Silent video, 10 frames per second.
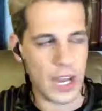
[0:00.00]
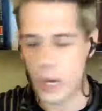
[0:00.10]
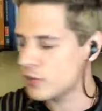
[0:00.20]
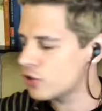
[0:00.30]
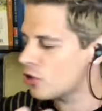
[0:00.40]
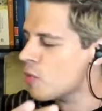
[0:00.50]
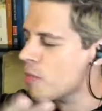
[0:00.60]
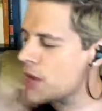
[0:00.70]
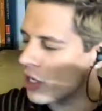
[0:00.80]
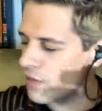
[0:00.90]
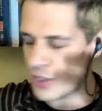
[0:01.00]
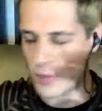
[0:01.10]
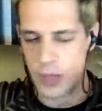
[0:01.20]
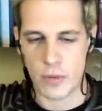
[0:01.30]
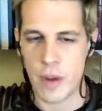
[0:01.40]
I helped so many of
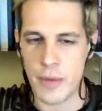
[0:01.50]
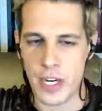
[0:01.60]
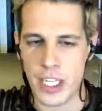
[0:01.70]
these people. I mean,